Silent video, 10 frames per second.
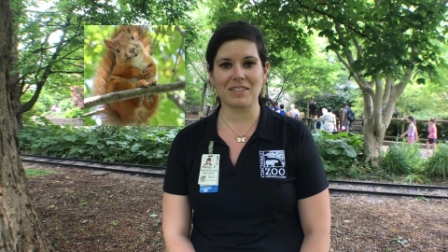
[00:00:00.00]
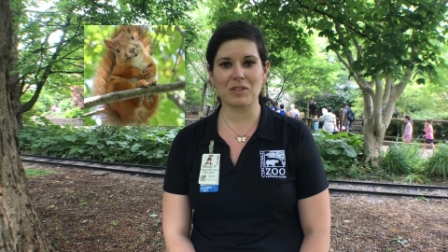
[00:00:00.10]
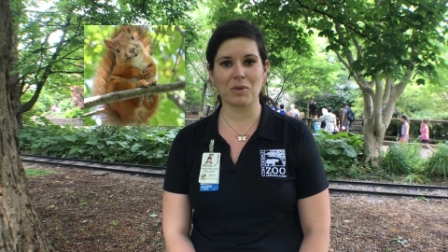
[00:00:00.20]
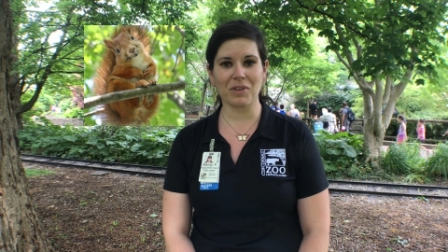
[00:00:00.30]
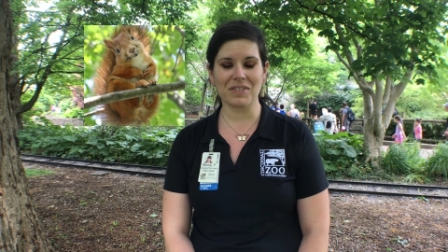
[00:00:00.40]

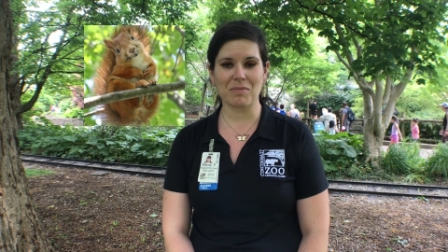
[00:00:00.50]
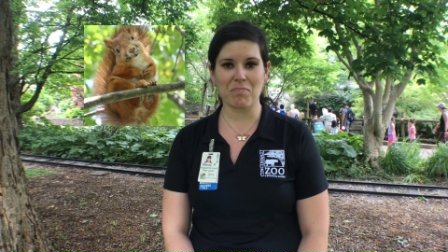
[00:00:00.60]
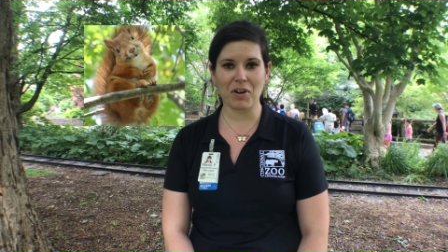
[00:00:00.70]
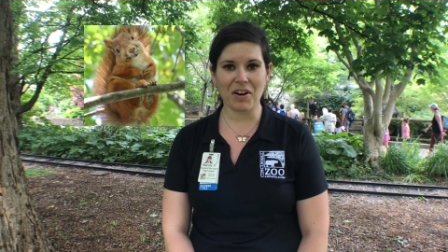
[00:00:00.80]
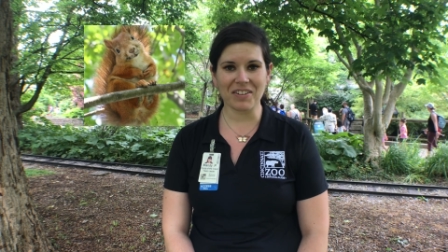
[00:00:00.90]
squirrels and
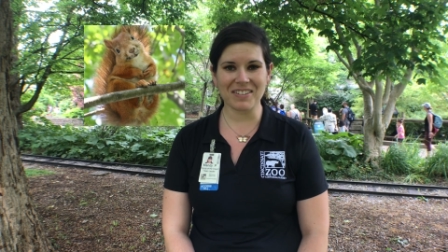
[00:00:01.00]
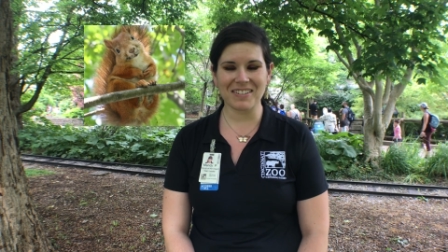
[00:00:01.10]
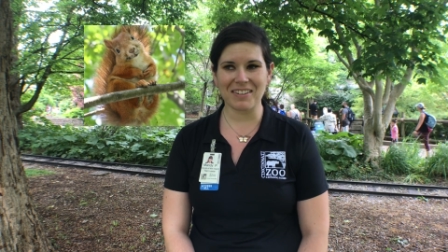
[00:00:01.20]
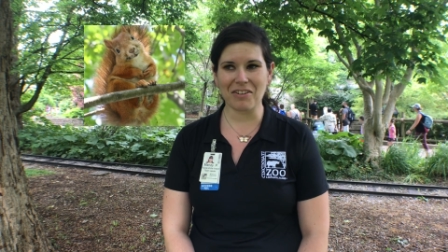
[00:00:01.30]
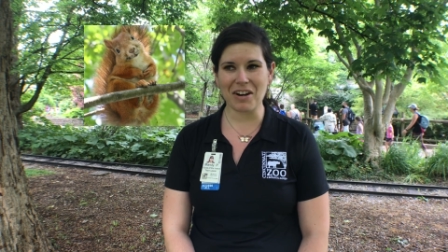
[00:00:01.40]
birds
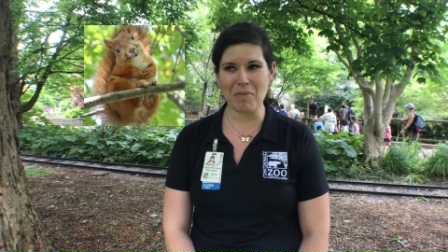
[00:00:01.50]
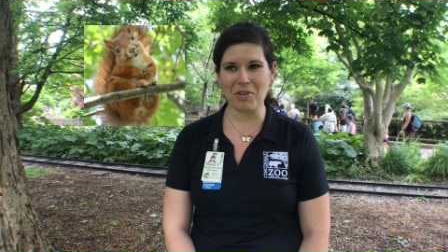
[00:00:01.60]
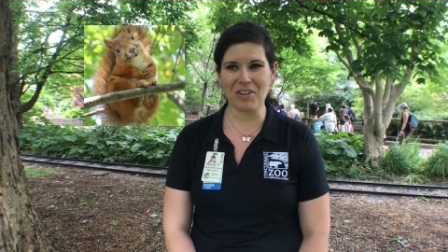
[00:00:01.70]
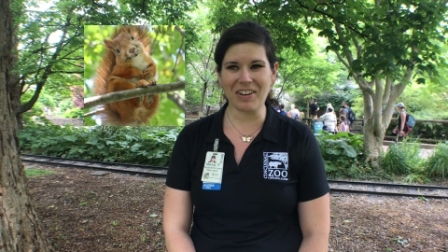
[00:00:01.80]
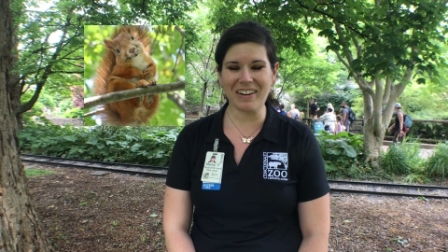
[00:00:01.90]
in your
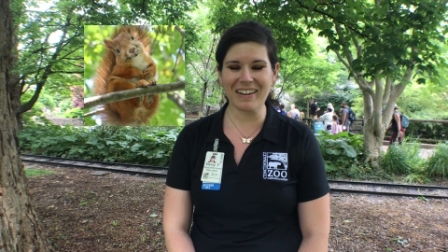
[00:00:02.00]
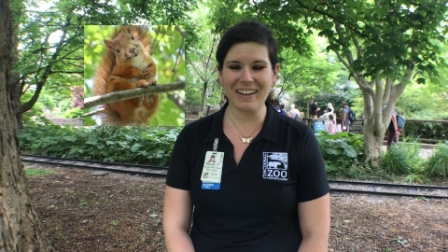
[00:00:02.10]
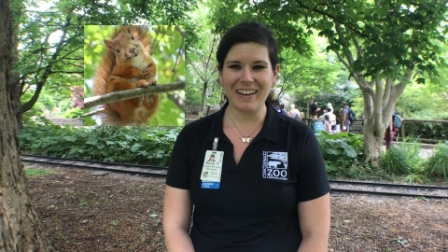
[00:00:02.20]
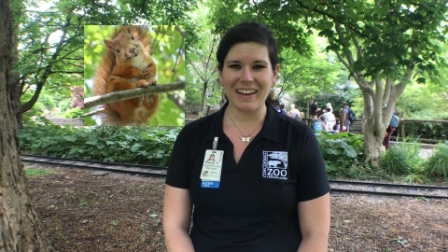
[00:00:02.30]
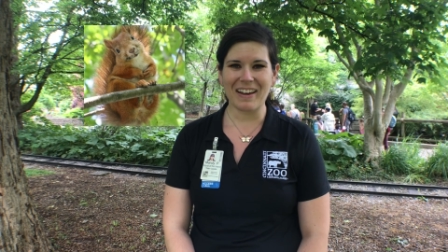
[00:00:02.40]
neighborhood.
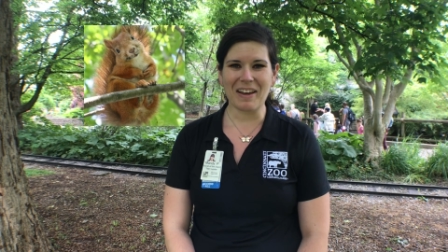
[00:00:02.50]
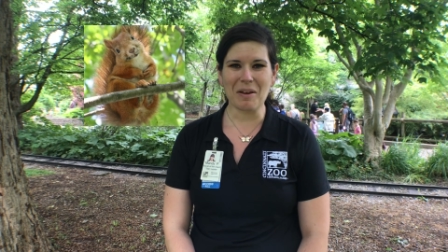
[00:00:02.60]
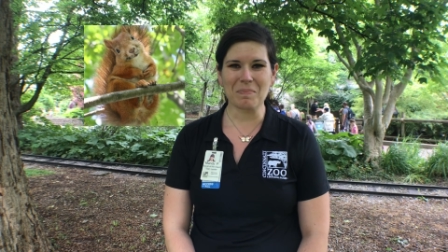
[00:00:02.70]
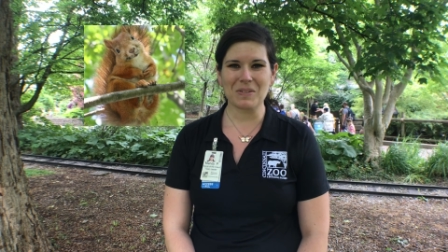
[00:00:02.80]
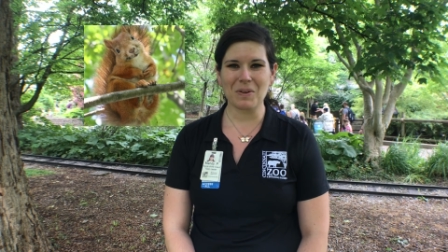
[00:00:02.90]

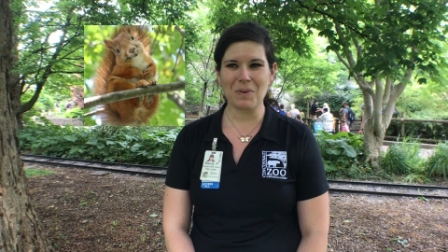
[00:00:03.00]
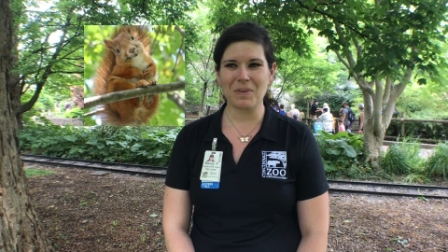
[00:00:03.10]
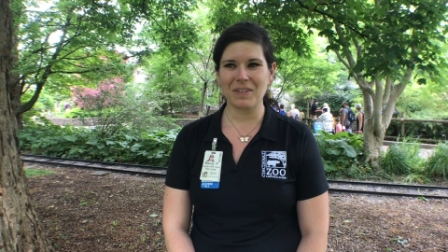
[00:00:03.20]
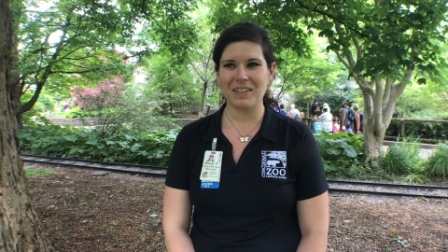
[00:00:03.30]
Um, so